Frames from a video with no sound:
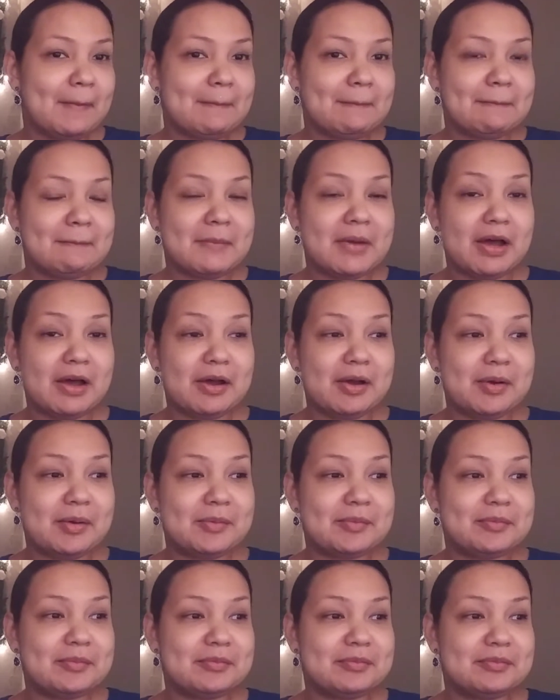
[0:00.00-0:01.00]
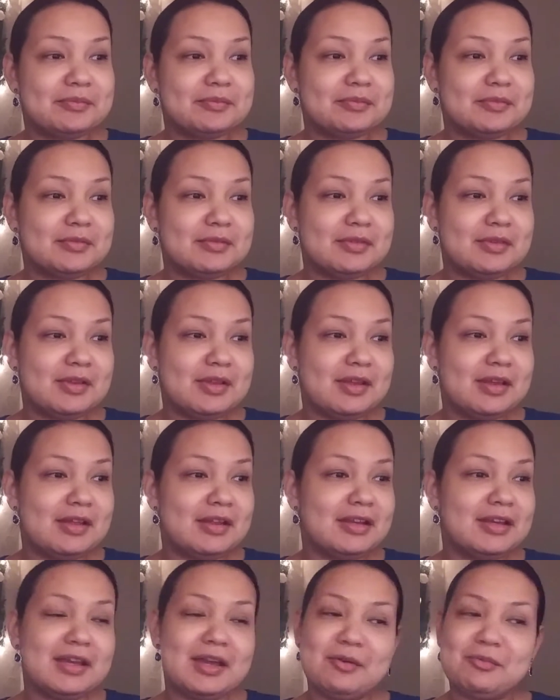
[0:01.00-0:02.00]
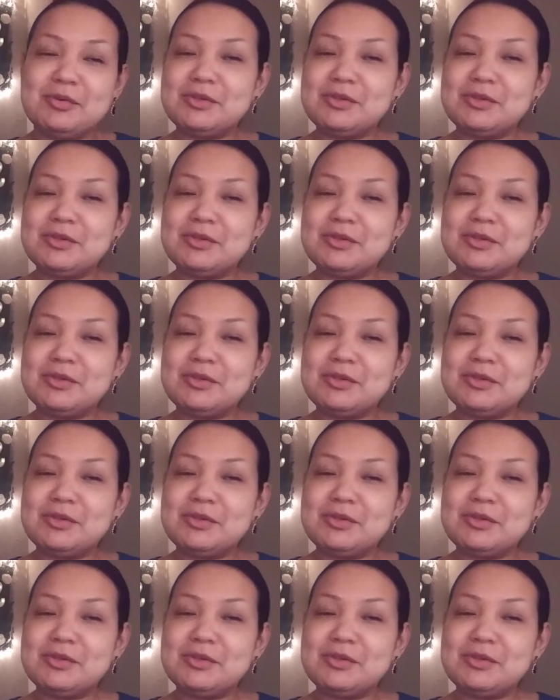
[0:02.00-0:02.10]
And again,